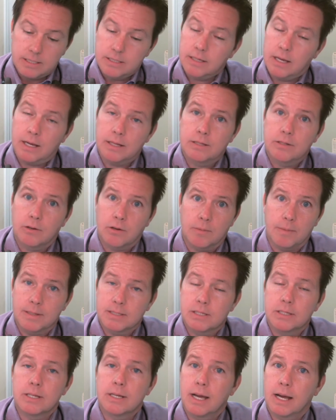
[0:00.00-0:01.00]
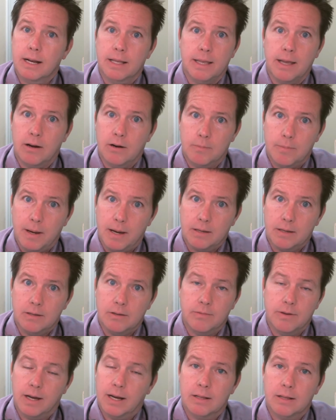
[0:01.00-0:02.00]
I told him, I said, you got to counter back.
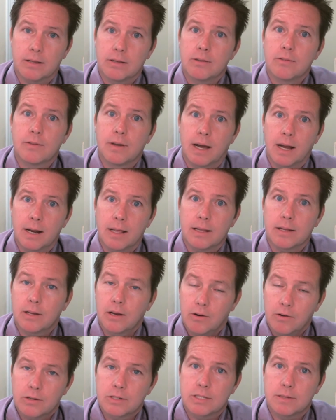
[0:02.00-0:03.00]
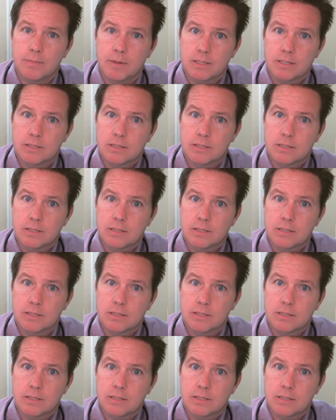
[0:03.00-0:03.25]
You've got to encourage them this.